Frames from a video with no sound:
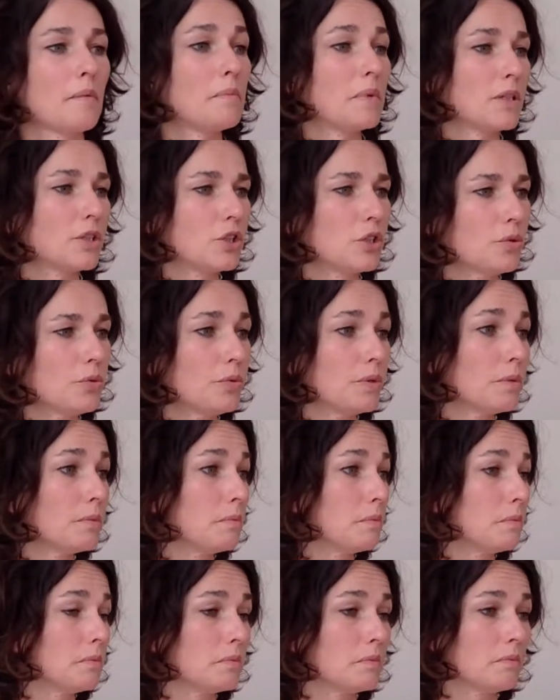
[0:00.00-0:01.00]
My
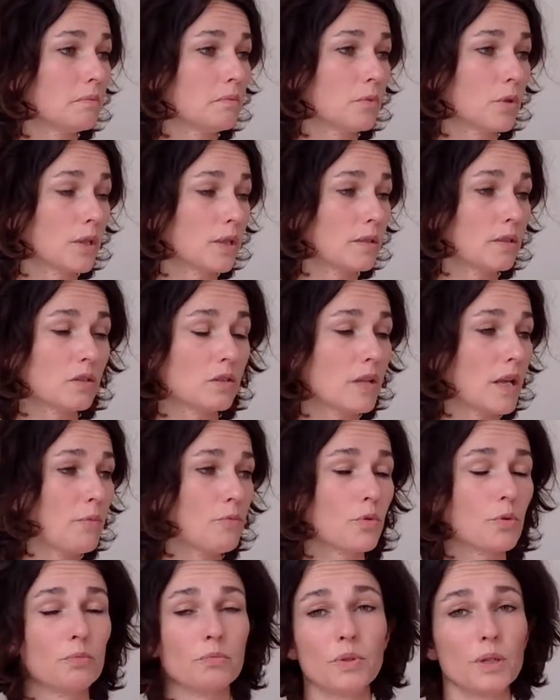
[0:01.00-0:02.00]
children were in the same
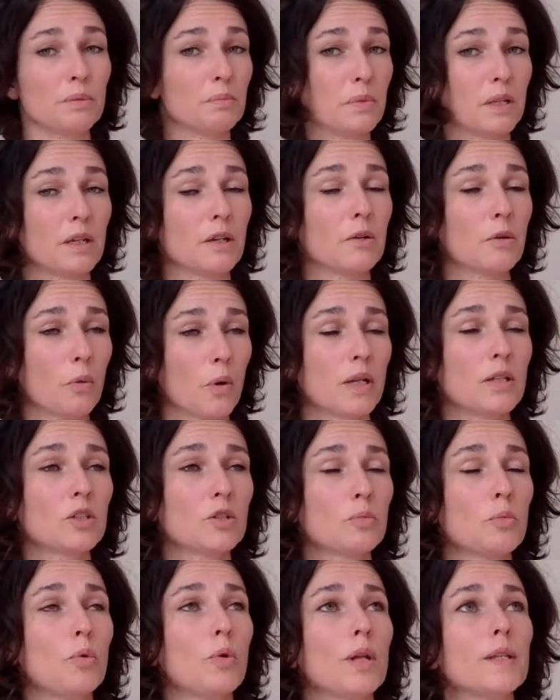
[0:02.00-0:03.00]
room with me, quite
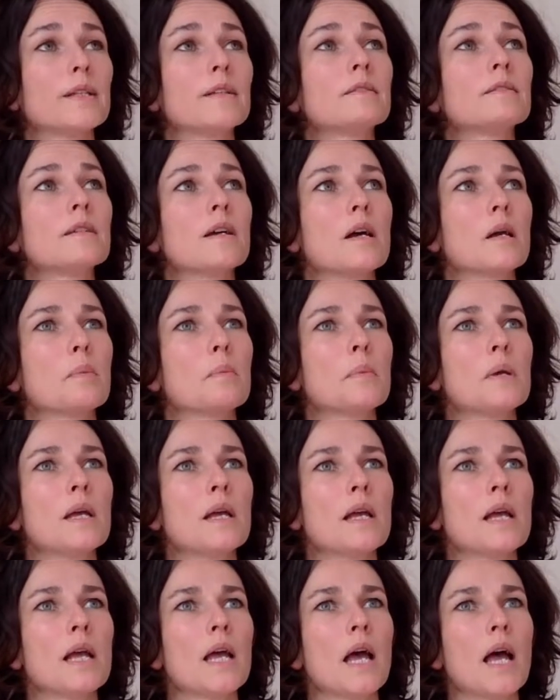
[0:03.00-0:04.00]
small at the time.
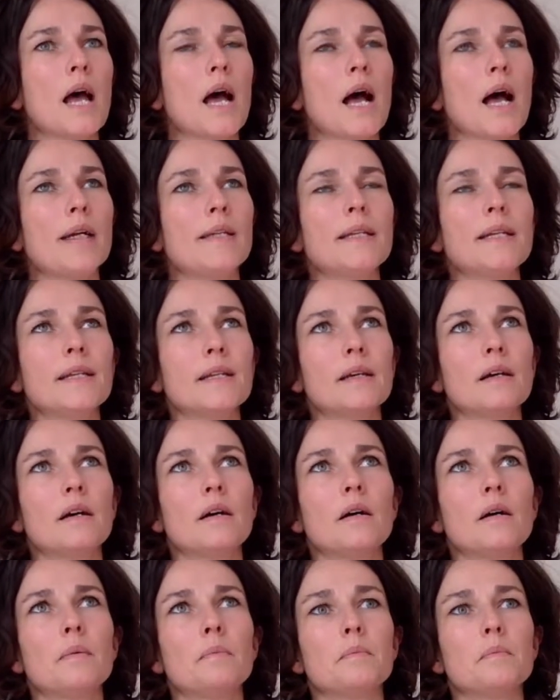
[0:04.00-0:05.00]
I did
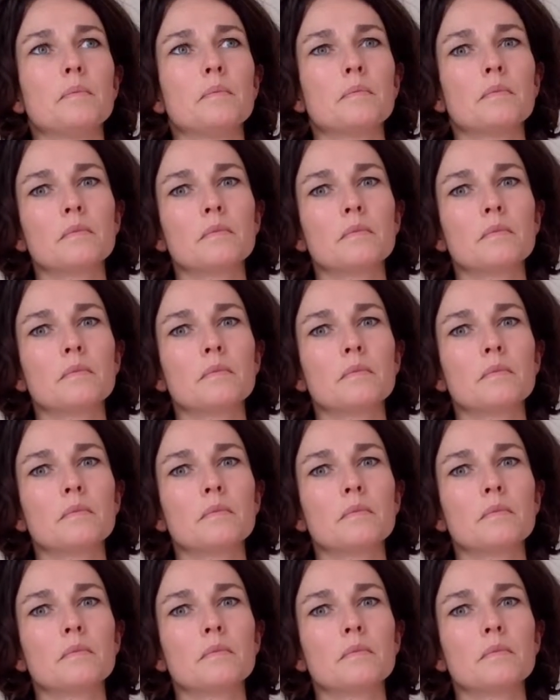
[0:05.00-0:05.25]
a